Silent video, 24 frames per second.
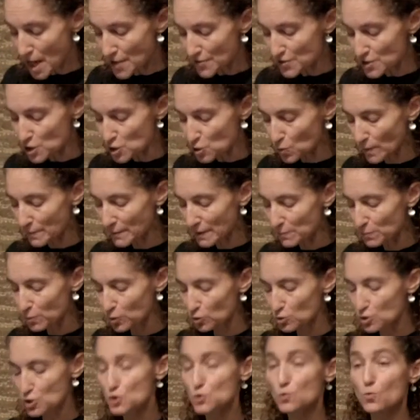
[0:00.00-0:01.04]
The swimming
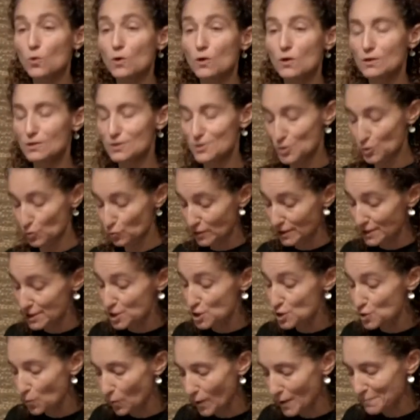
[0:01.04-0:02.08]
pool swirls, or really
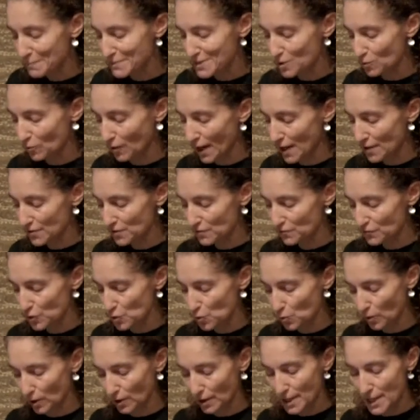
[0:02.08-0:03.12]
swims, around the
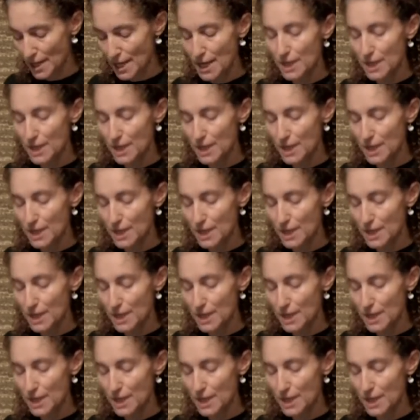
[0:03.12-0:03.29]
viewer,